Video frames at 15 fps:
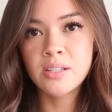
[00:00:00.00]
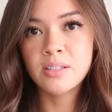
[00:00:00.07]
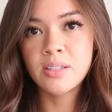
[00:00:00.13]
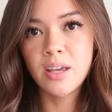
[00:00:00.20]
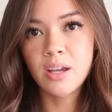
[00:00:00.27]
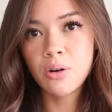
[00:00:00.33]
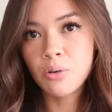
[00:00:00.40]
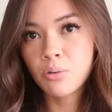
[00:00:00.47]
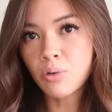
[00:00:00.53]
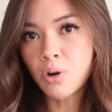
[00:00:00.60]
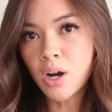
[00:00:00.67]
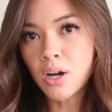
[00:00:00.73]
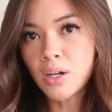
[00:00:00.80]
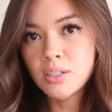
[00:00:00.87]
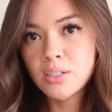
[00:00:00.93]
it's that
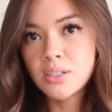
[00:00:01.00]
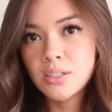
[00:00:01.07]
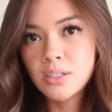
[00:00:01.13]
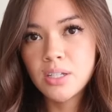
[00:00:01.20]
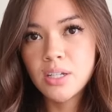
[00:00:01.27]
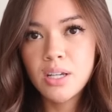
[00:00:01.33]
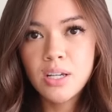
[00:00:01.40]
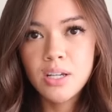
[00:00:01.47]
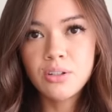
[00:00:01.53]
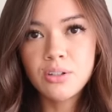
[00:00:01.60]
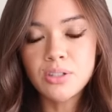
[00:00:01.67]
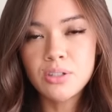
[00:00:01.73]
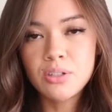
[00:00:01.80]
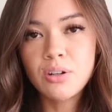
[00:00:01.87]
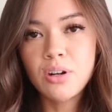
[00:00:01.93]
cross
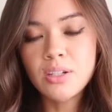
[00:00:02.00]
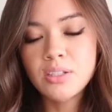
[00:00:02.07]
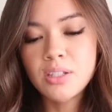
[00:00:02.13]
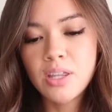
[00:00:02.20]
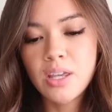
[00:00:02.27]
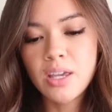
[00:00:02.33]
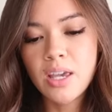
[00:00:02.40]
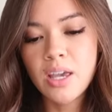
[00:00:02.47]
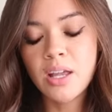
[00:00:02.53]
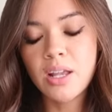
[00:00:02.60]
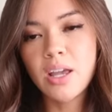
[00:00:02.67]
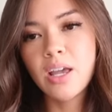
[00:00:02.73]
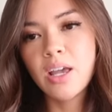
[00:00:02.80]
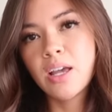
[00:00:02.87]
crisscross thing it